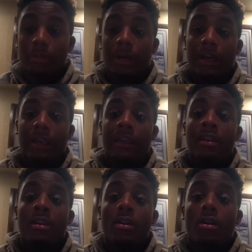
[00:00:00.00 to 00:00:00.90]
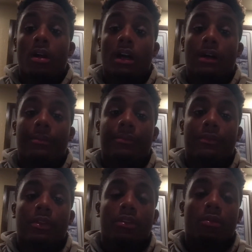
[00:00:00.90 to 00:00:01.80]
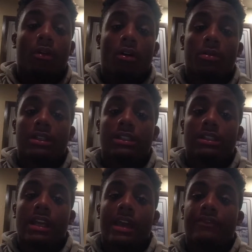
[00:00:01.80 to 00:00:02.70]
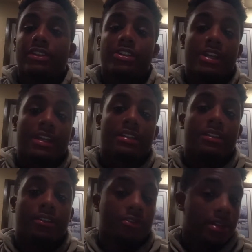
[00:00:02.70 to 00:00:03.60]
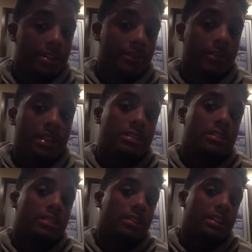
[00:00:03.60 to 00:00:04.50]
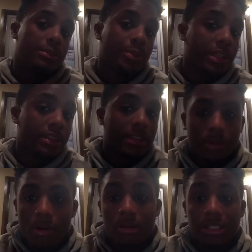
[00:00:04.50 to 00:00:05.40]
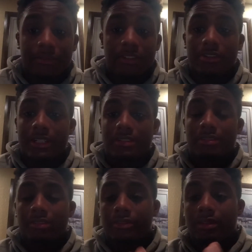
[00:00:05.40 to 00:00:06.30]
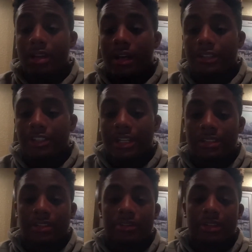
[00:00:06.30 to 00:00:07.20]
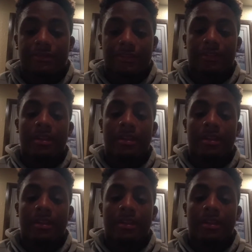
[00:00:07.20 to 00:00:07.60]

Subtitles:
by, you always have the chance to transfer. That's a big thing. You always have the chance to transfer.